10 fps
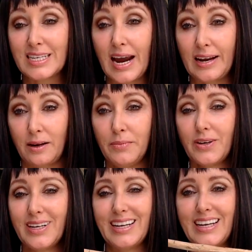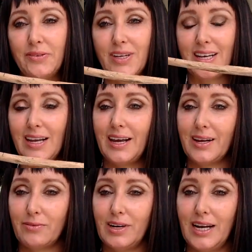state. I'm not going to leave it
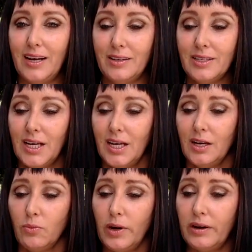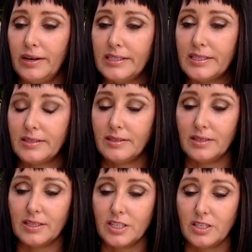laying around where it's
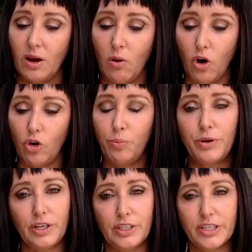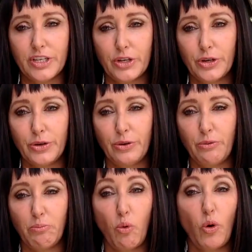so open
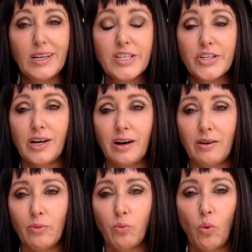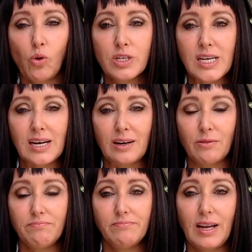to moisture, water,
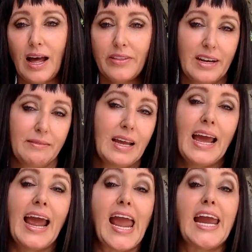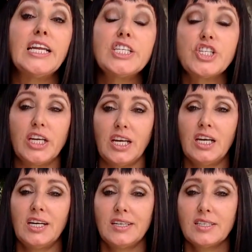other energy.
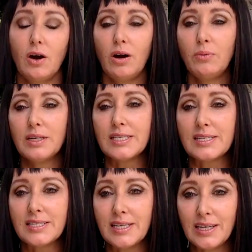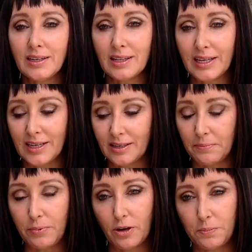So I want to seal in
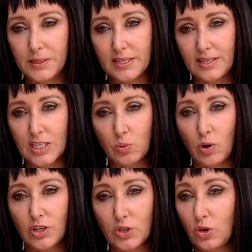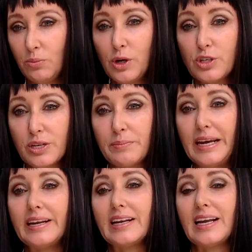the purpose of this wand almost
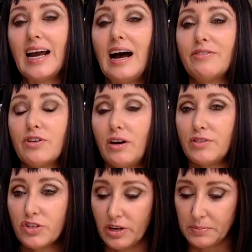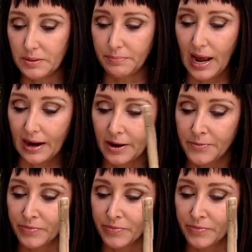immediately after I've stripped it back.